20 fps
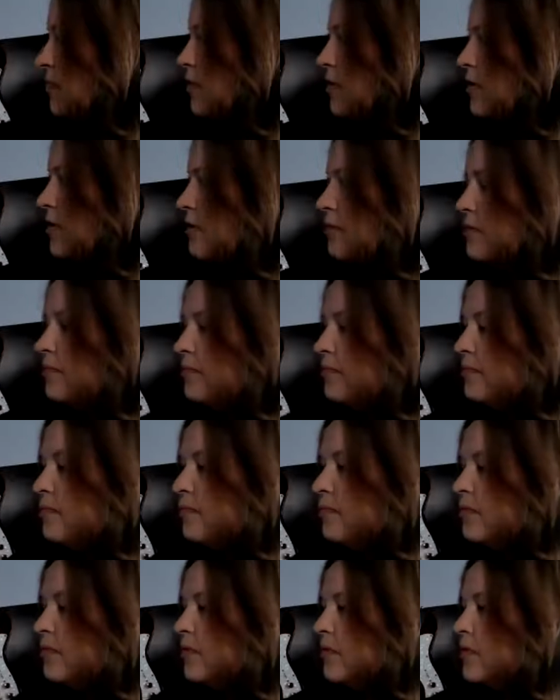Okay.
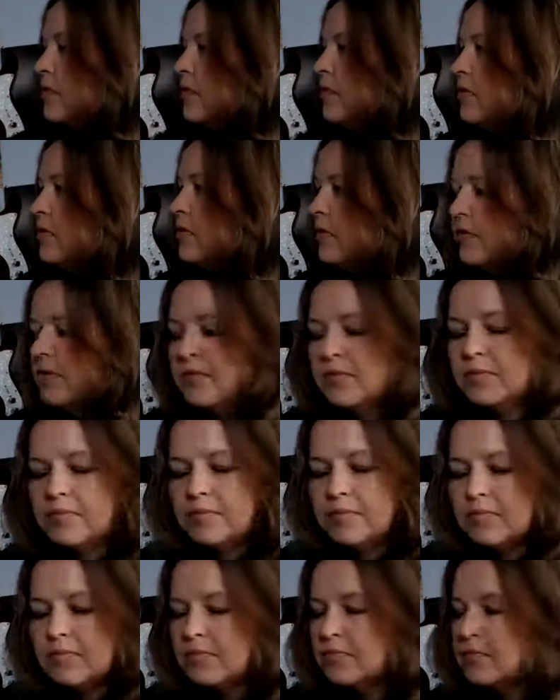
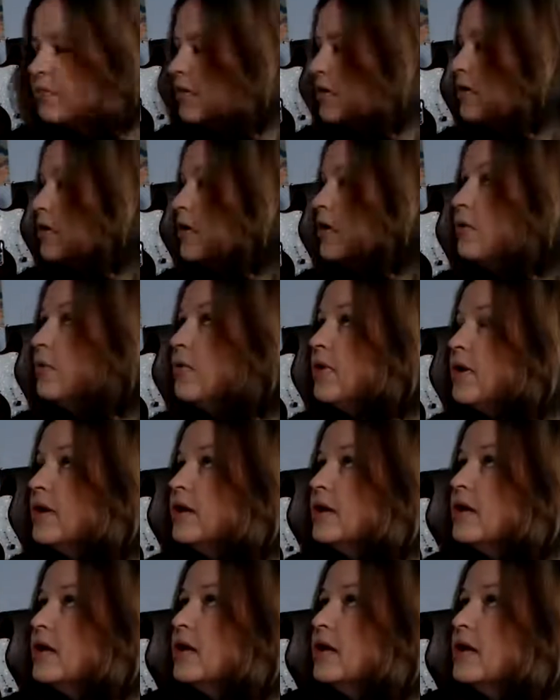Okay,
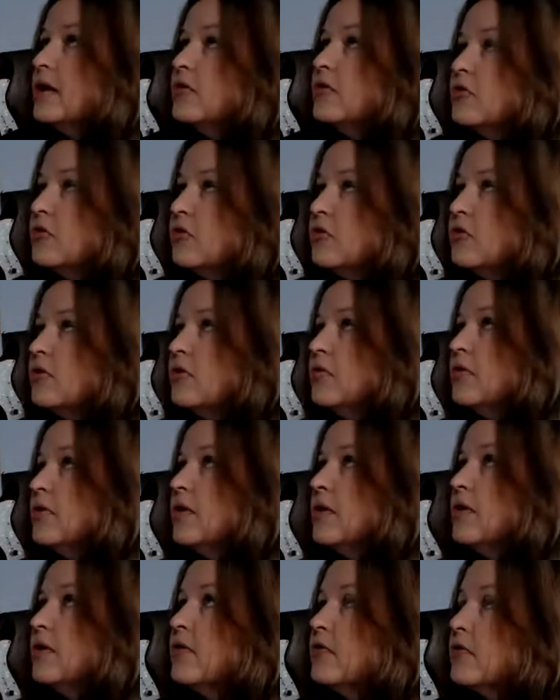1 and 2
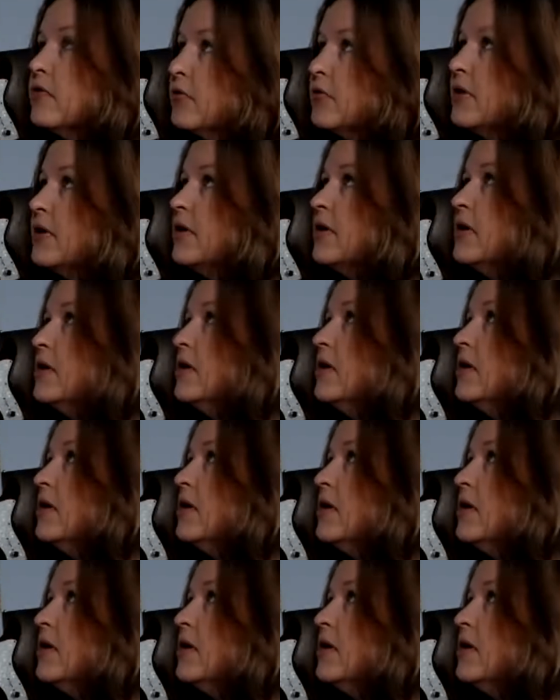and 3,